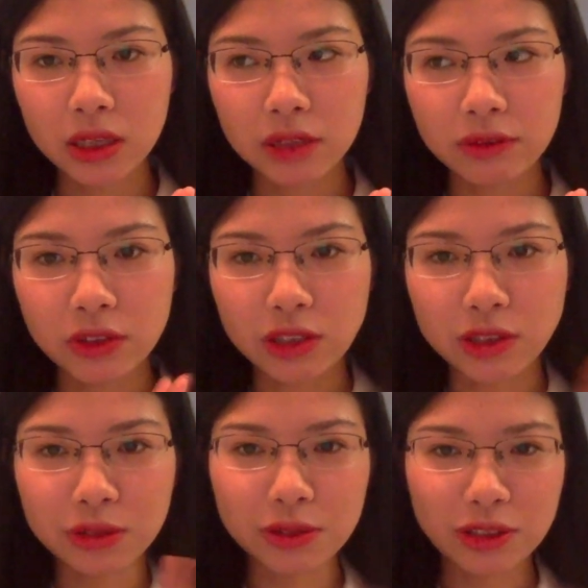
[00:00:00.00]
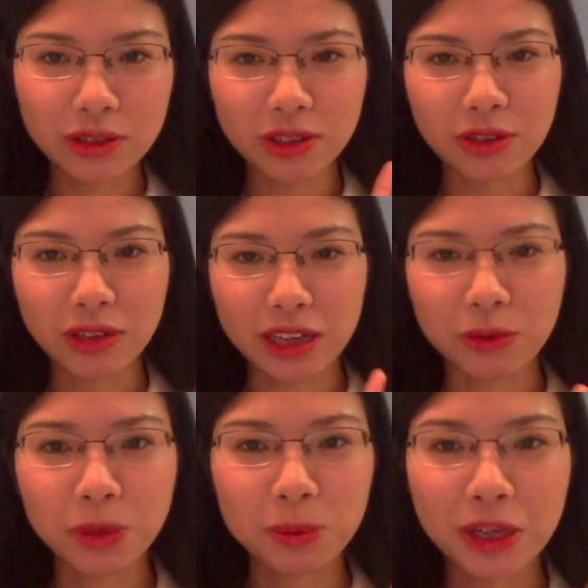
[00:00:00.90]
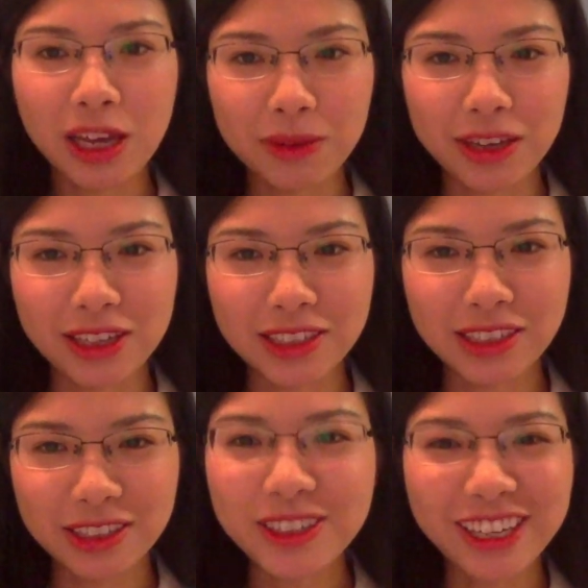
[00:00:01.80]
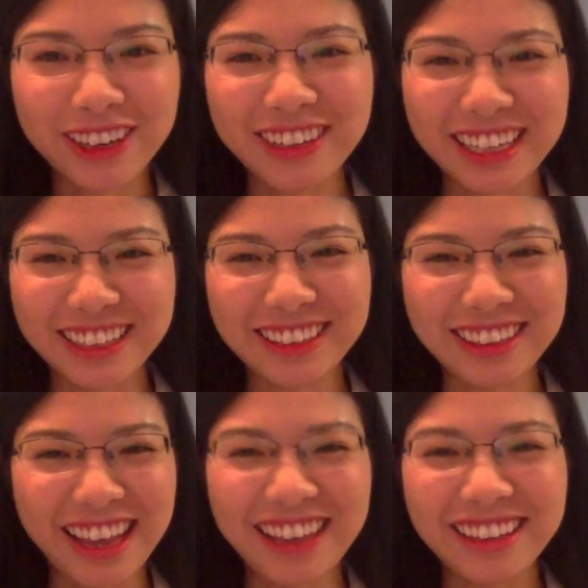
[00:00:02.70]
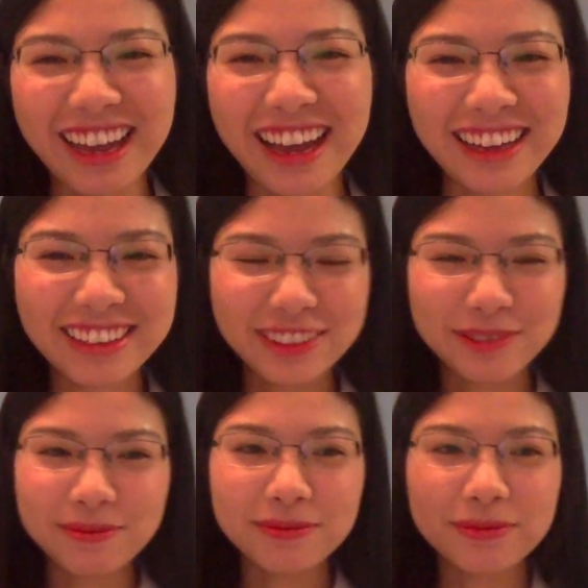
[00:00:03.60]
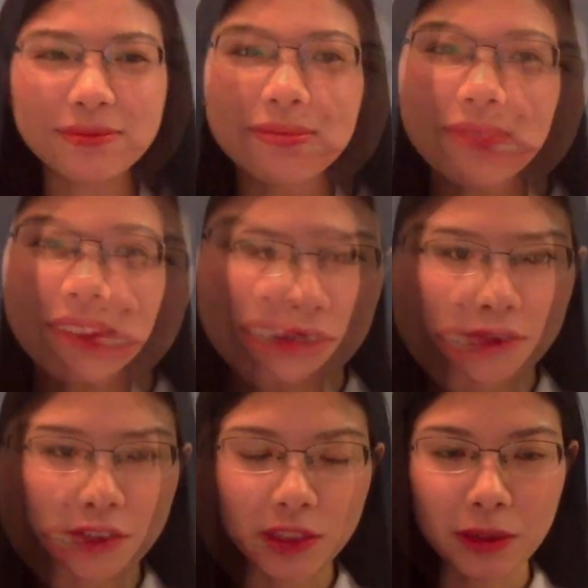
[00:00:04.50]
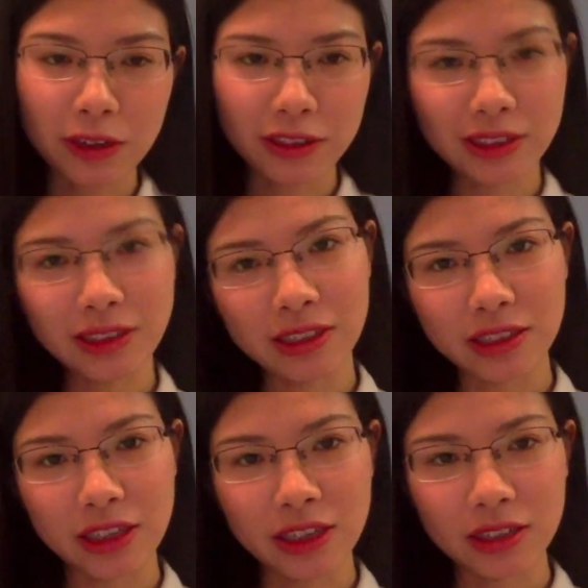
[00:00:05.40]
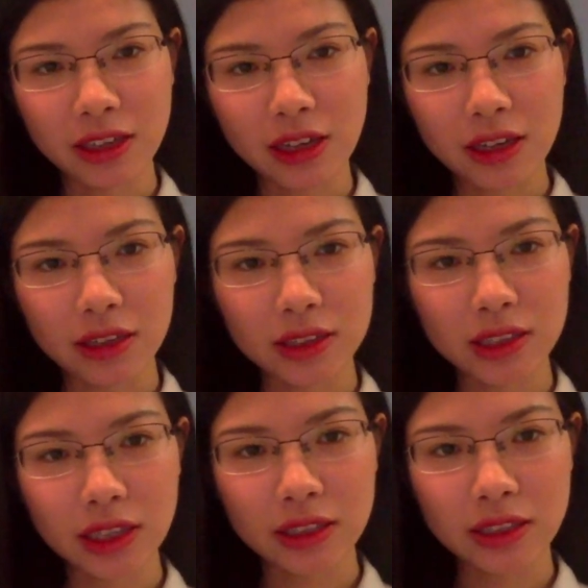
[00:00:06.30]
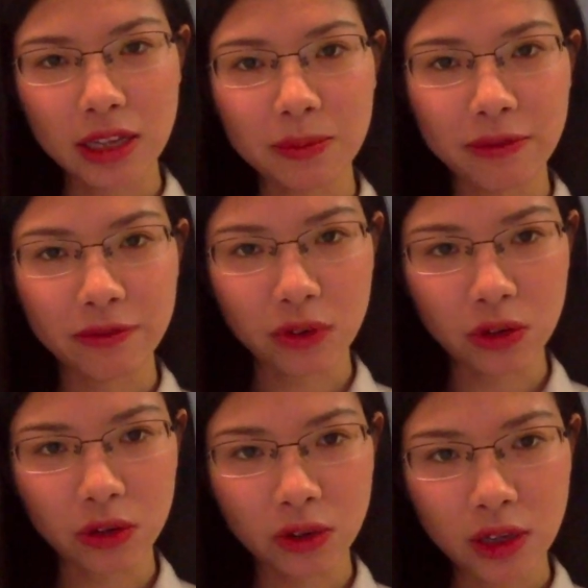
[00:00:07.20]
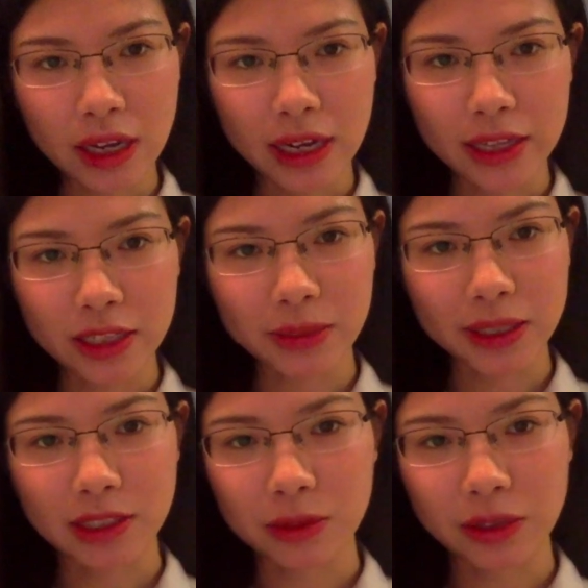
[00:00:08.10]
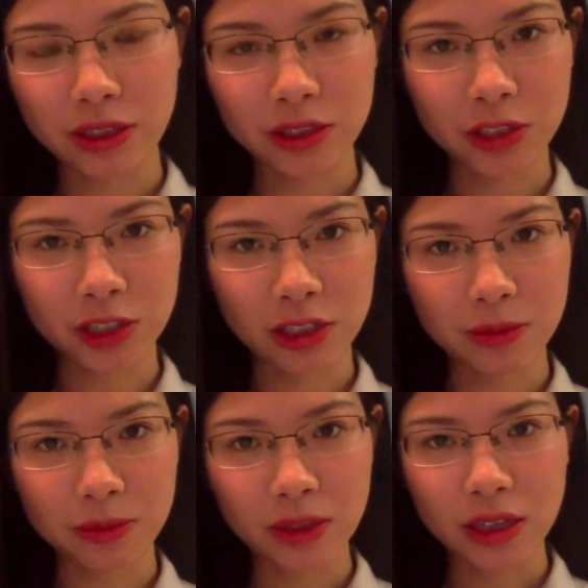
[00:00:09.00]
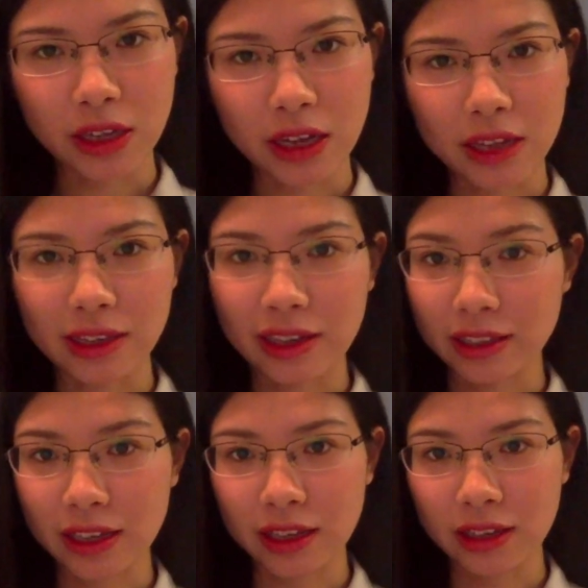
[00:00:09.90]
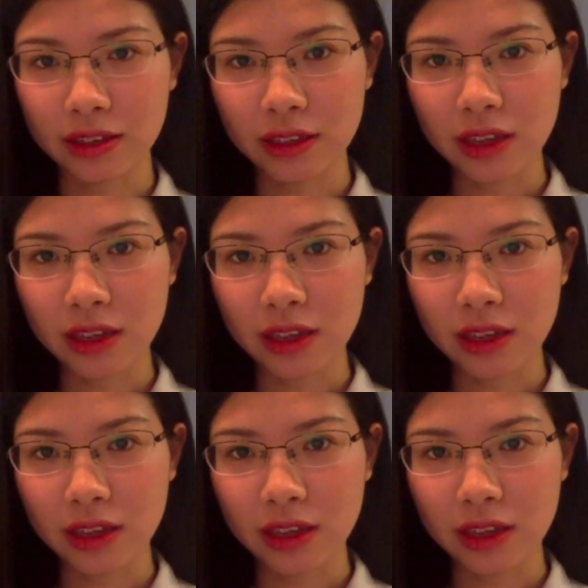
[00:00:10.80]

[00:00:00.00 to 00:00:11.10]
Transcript: For those who don't know what bootcamp is, you know then yeah. So the first part is LinkedIn. As I said before, I did my summer internship at LinkedIn.